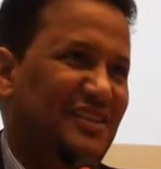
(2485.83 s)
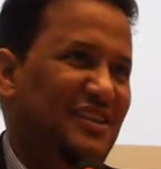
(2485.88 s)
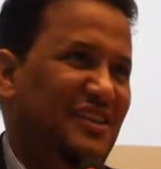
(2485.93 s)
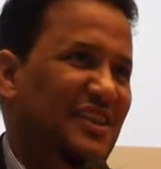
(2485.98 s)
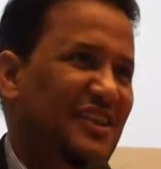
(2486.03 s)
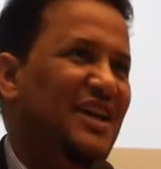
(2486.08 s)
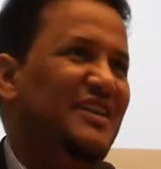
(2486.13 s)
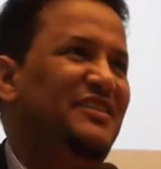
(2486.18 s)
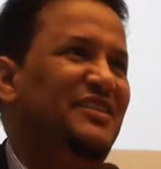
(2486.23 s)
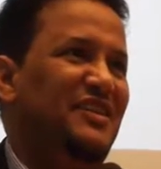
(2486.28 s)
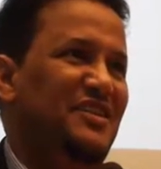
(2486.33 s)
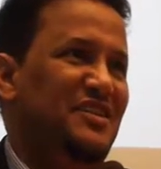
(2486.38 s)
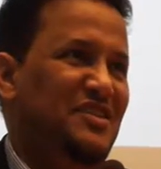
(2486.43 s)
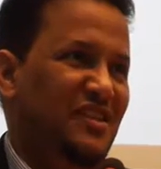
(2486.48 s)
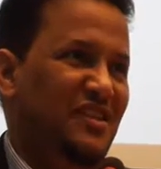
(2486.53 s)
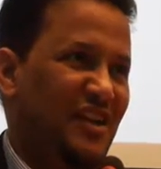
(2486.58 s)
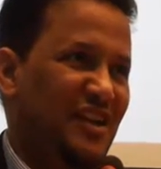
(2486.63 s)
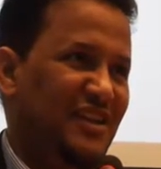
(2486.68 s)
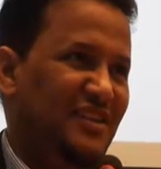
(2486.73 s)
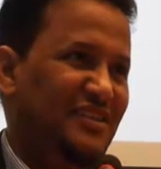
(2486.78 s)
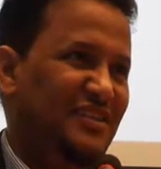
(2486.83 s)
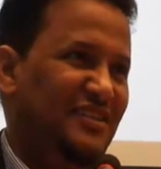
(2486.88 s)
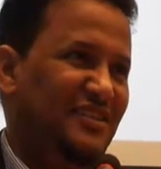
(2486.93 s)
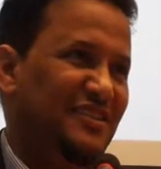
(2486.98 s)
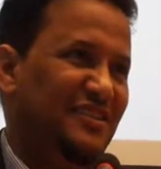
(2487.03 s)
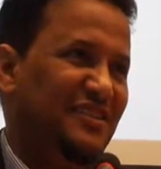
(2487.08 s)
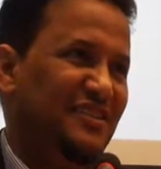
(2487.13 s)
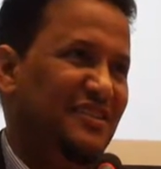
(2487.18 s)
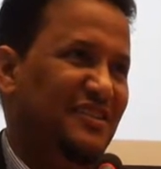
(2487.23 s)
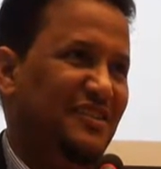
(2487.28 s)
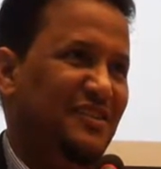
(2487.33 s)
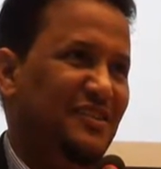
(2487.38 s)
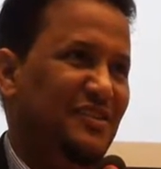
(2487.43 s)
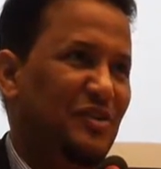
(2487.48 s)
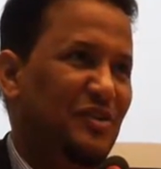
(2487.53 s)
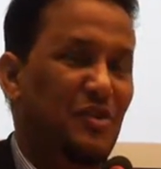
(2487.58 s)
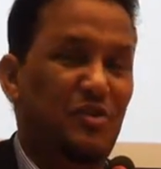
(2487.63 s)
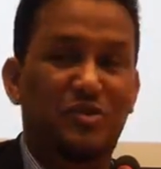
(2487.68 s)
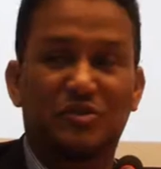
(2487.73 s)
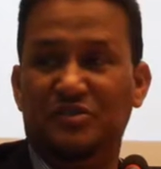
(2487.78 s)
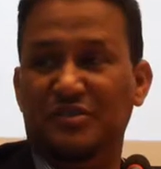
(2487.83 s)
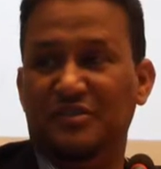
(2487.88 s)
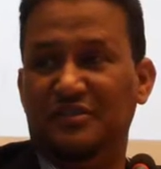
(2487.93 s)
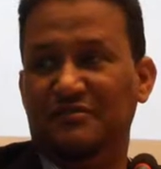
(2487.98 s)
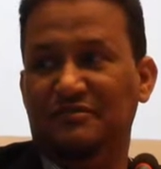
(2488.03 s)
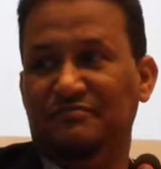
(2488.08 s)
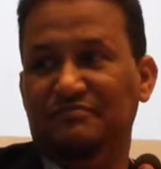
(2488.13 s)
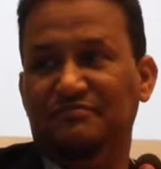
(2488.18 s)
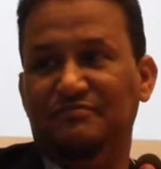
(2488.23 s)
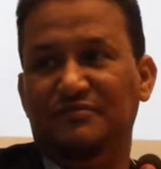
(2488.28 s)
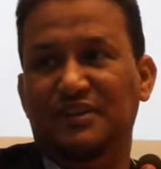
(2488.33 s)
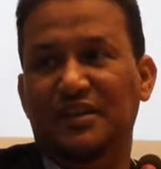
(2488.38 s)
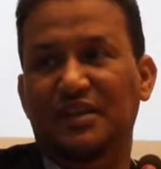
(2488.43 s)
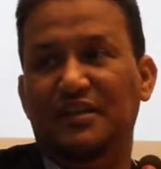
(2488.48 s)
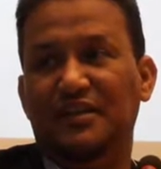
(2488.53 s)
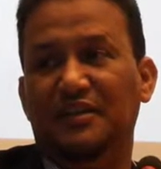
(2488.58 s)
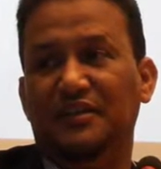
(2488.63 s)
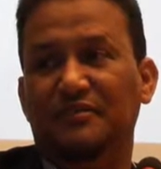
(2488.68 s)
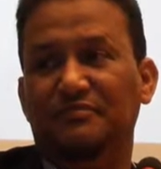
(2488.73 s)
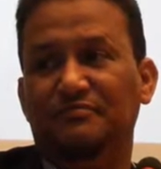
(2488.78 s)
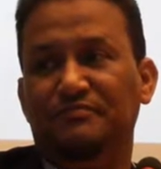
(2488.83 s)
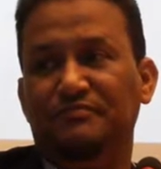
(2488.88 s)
That is the right order here.